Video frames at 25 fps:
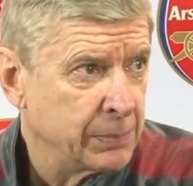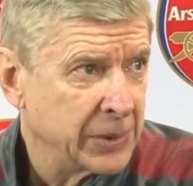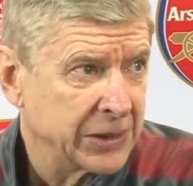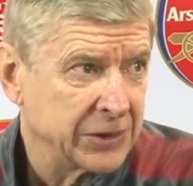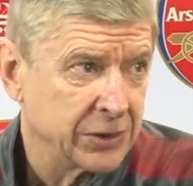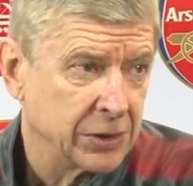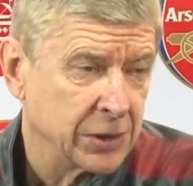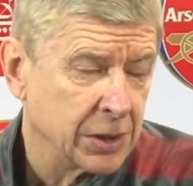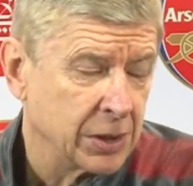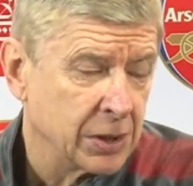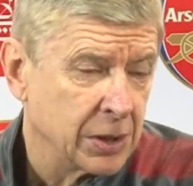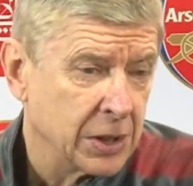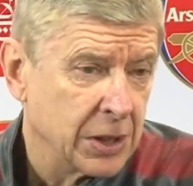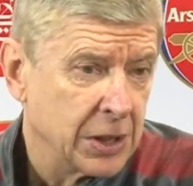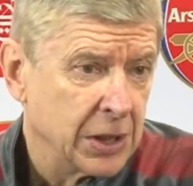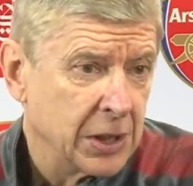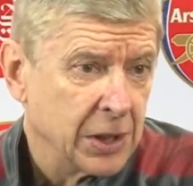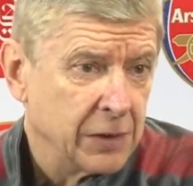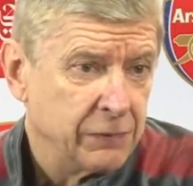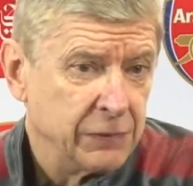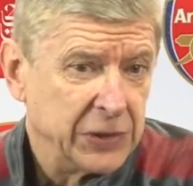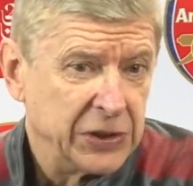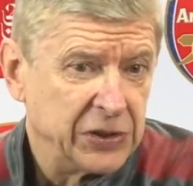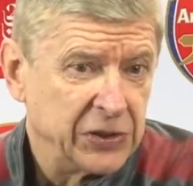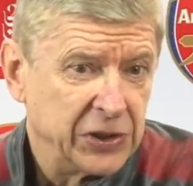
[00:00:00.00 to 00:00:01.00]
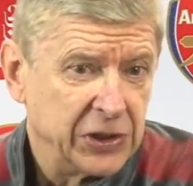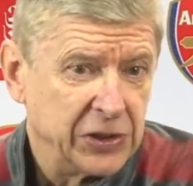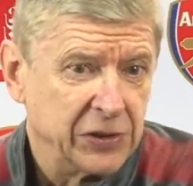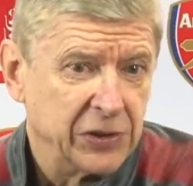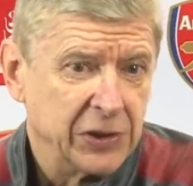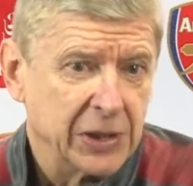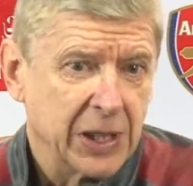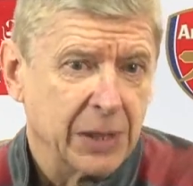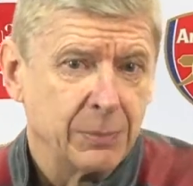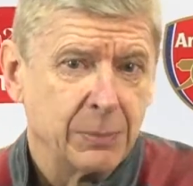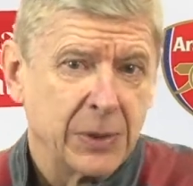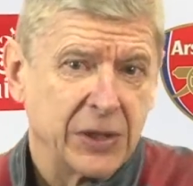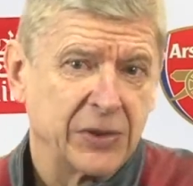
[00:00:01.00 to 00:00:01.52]
But this
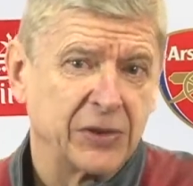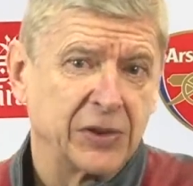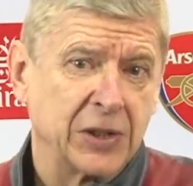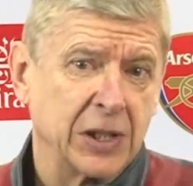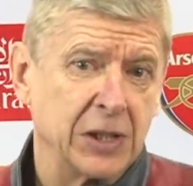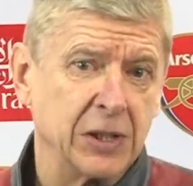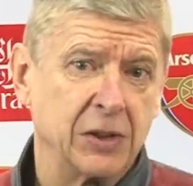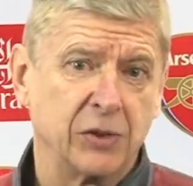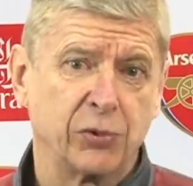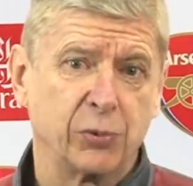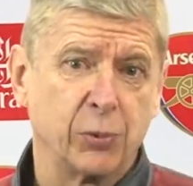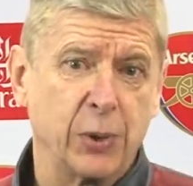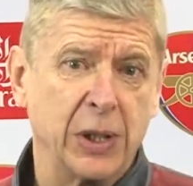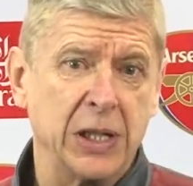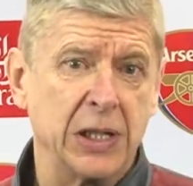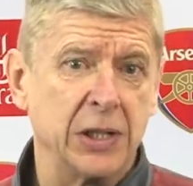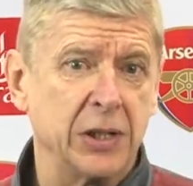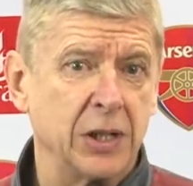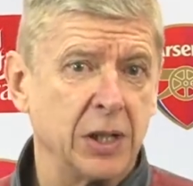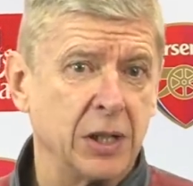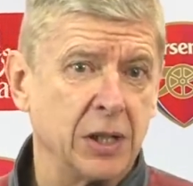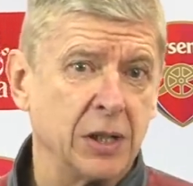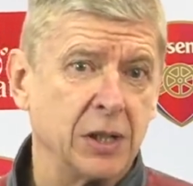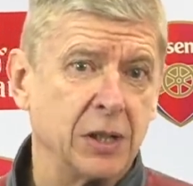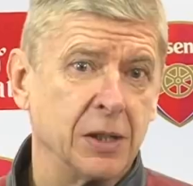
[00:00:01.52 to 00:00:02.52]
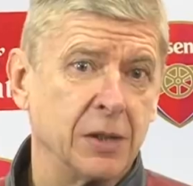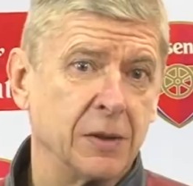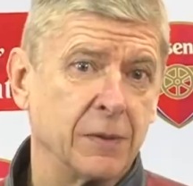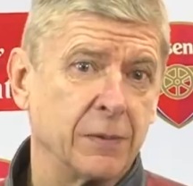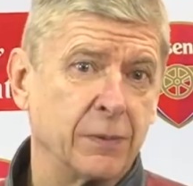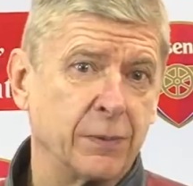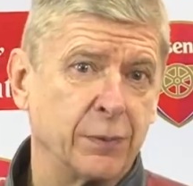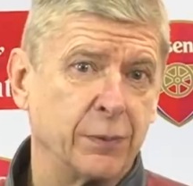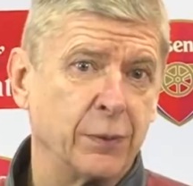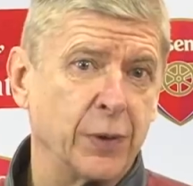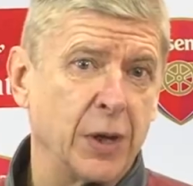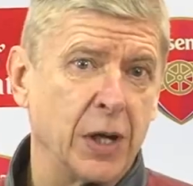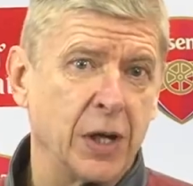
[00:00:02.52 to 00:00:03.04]
season, I must say as well,
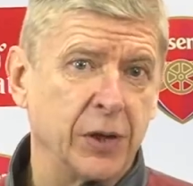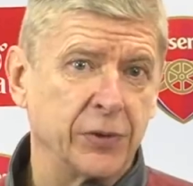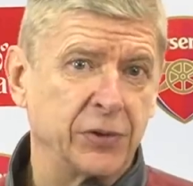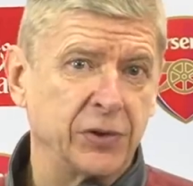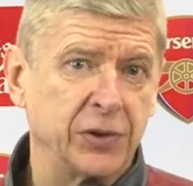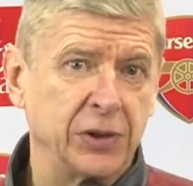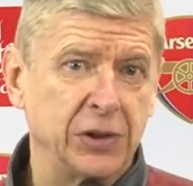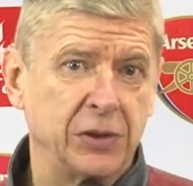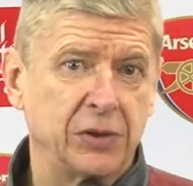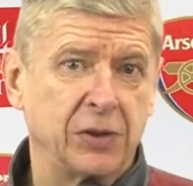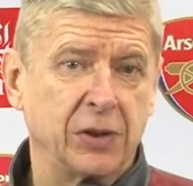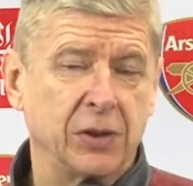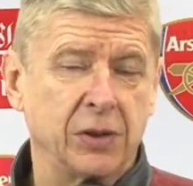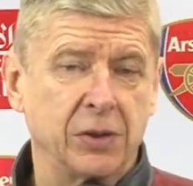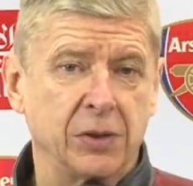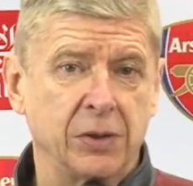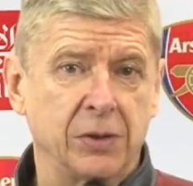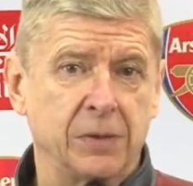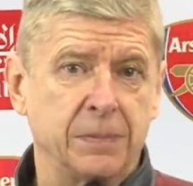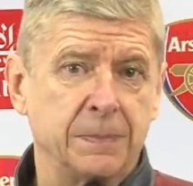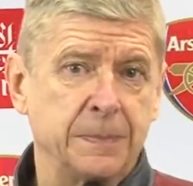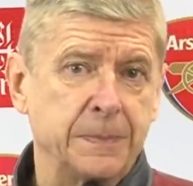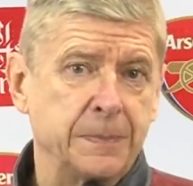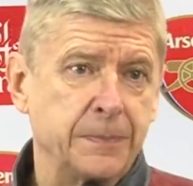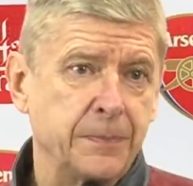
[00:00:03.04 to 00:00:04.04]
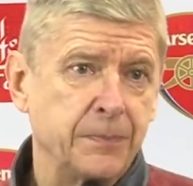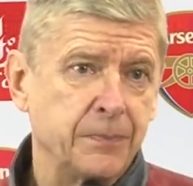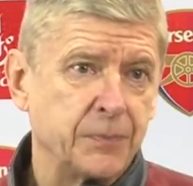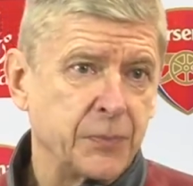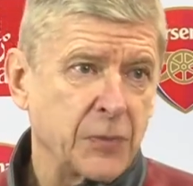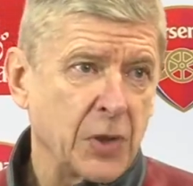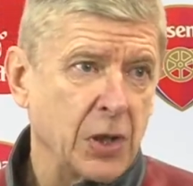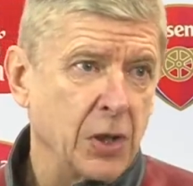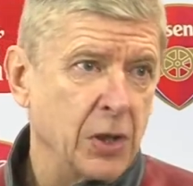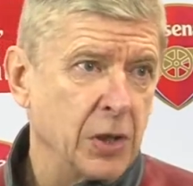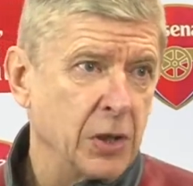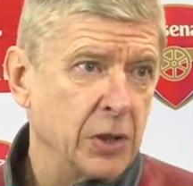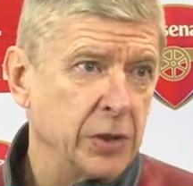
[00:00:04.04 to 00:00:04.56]
for us, it's
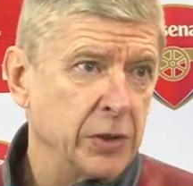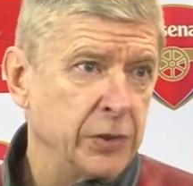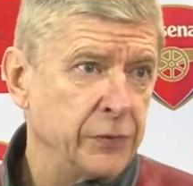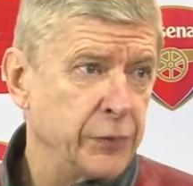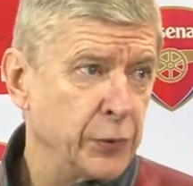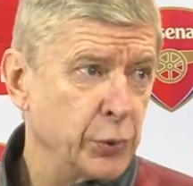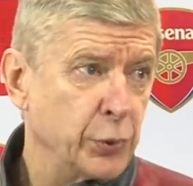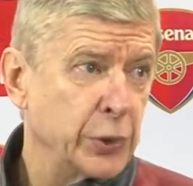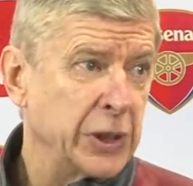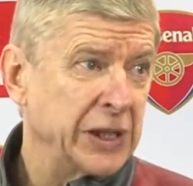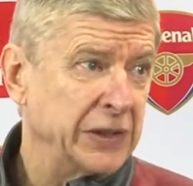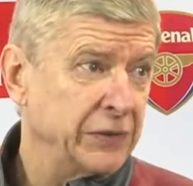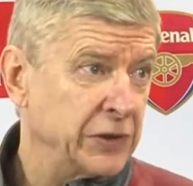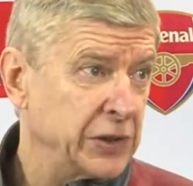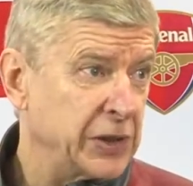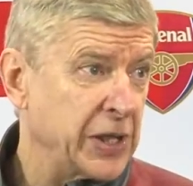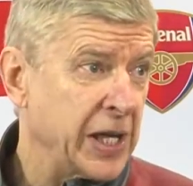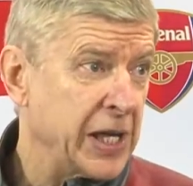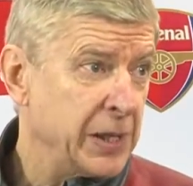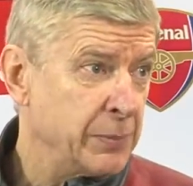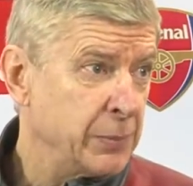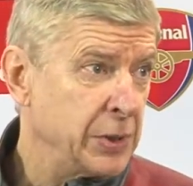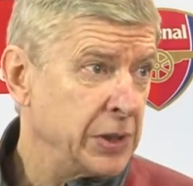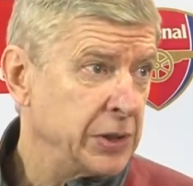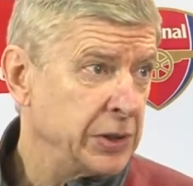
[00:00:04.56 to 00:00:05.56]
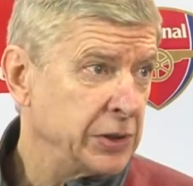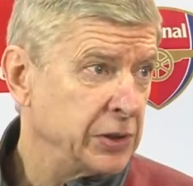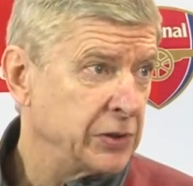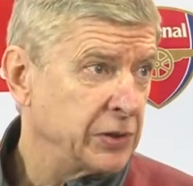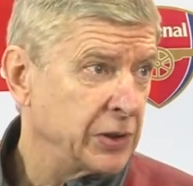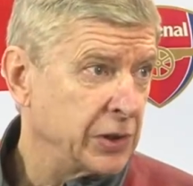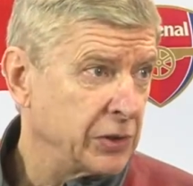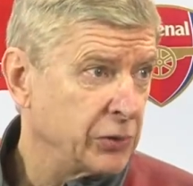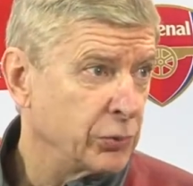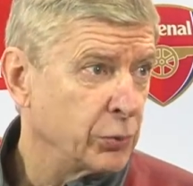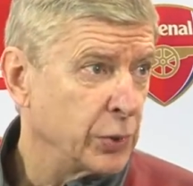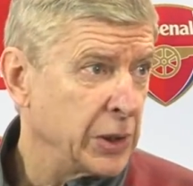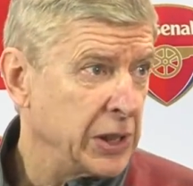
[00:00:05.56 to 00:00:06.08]
if you look at the table,
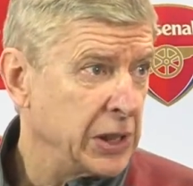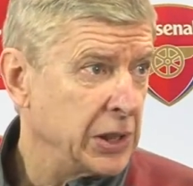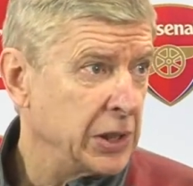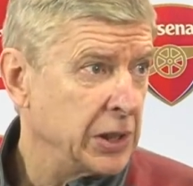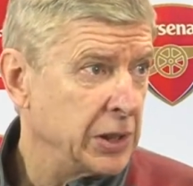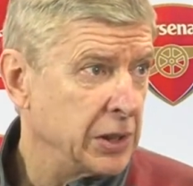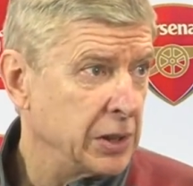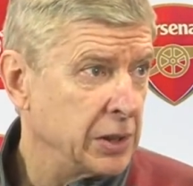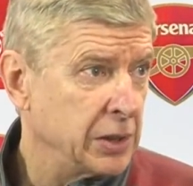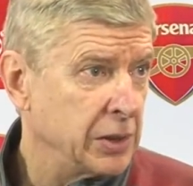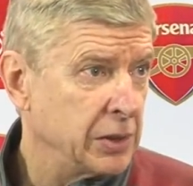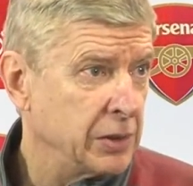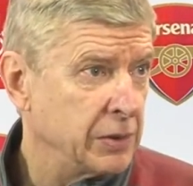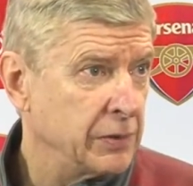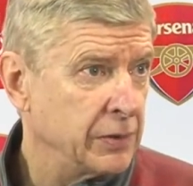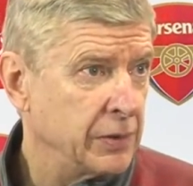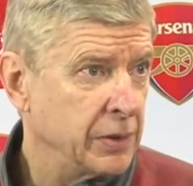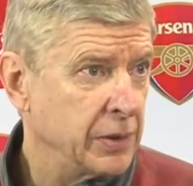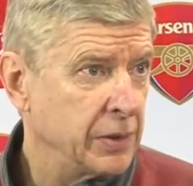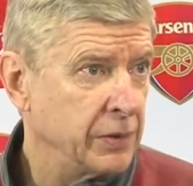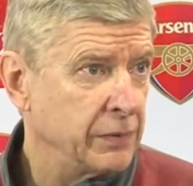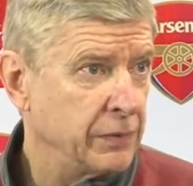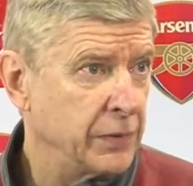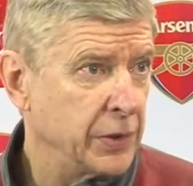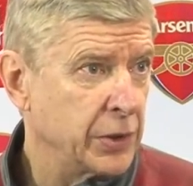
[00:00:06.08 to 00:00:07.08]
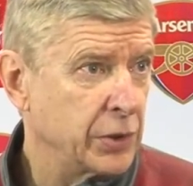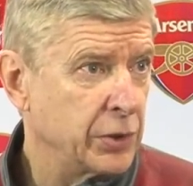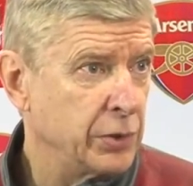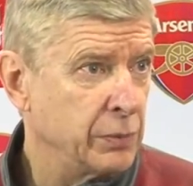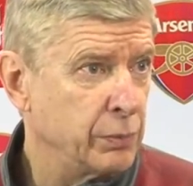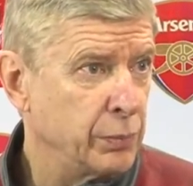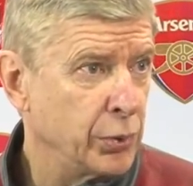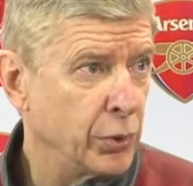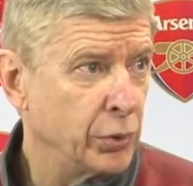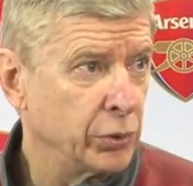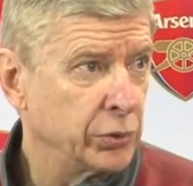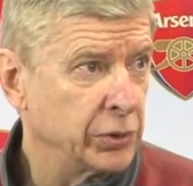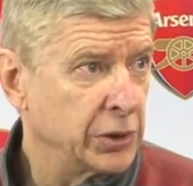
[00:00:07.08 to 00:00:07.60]
it's as well a very
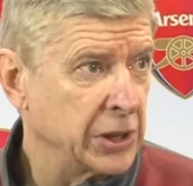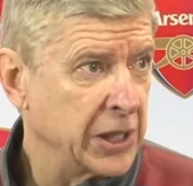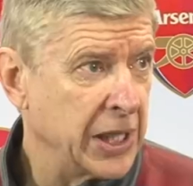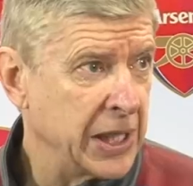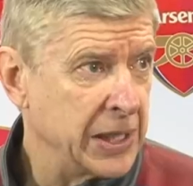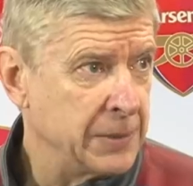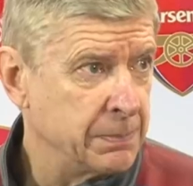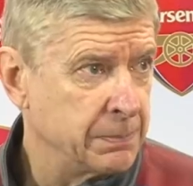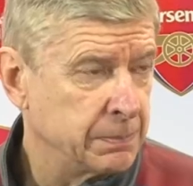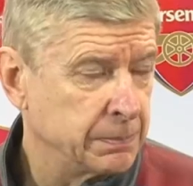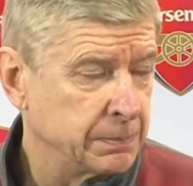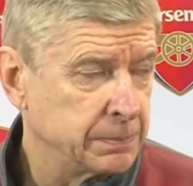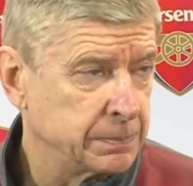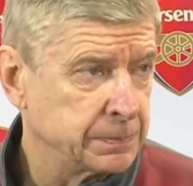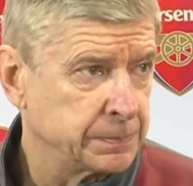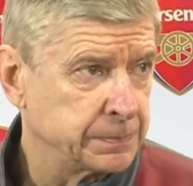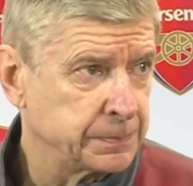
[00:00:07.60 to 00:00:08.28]
important game.